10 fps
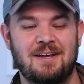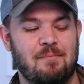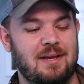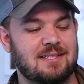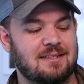
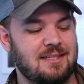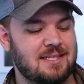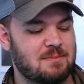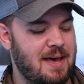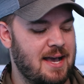Basically,
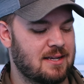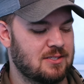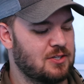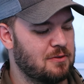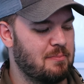this bag is
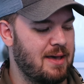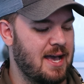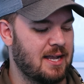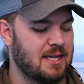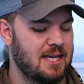a good
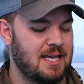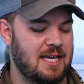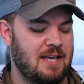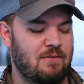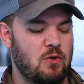bag
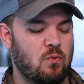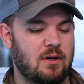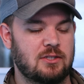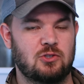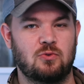if you
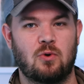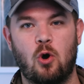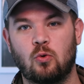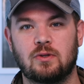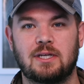want to
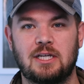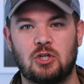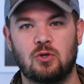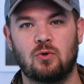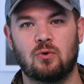only
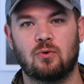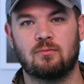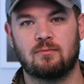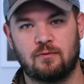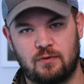do
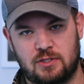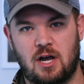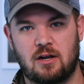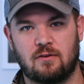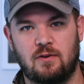
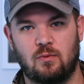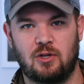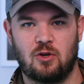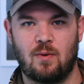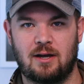photography when
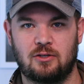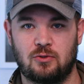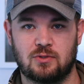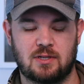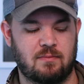you go out and
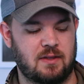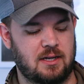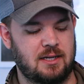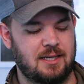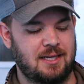do something.